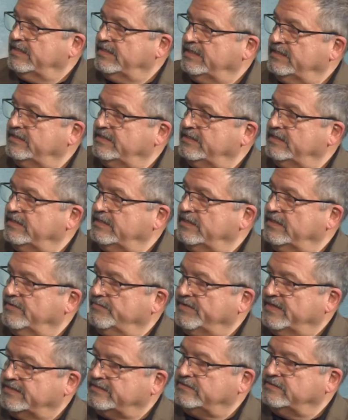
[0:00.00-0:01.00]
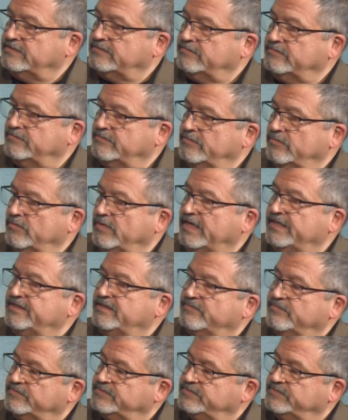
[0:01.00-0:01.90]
and about why the